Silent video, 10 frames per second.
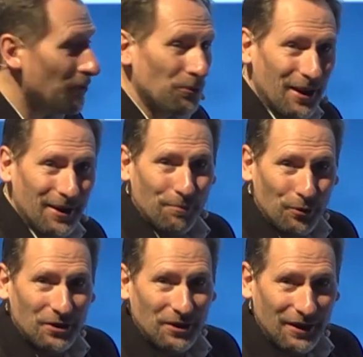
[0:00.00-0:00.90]
already
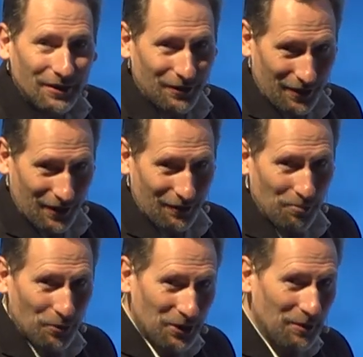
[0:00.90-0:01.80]
pretty innovative,
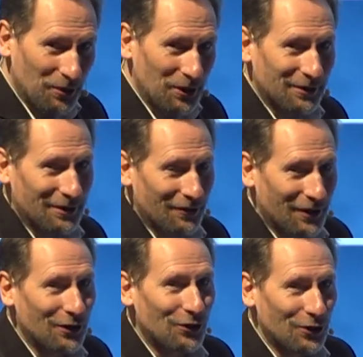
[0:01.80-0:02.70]
pretty productive
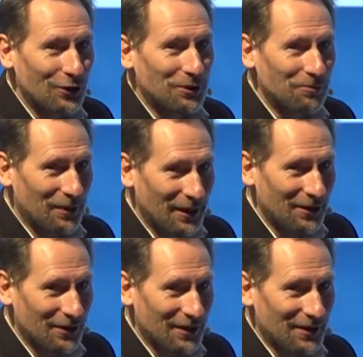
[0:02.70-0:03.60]
in certain
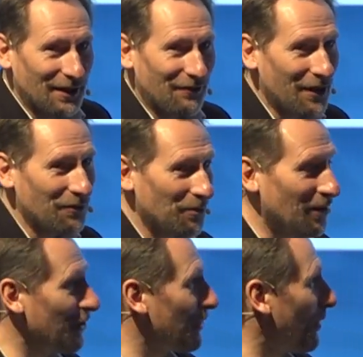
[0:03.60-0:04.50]
places, and if everybody just